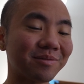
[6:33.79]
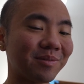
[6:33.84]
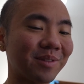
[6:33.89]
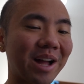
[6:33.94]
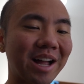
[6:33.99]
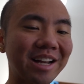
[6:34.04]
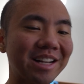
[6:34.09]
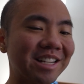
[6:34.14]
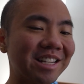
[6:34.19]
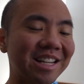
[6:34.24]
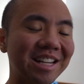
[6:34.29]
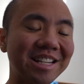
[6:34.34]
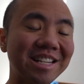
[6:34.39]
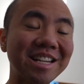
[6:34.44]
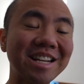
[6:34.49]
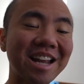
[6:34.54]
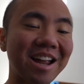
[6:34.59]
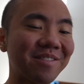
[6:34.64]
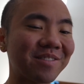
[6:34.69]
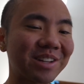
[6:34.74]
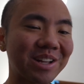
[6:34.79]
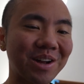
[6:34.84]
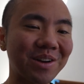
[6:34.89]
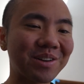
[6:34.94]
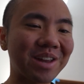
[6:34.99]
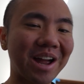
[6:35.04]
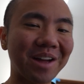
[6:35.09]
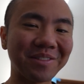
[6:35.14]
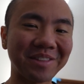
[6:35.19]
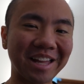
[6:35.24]
it didn't have to go
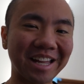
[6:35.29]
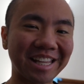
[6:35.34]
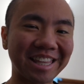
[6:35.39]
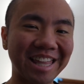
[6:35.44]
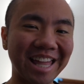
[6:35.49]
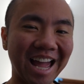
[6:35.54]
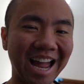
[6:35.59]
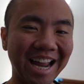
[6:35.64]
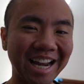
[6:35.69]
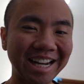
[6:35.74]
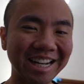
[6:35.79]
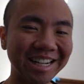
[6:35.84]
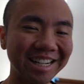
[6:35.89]
down like that.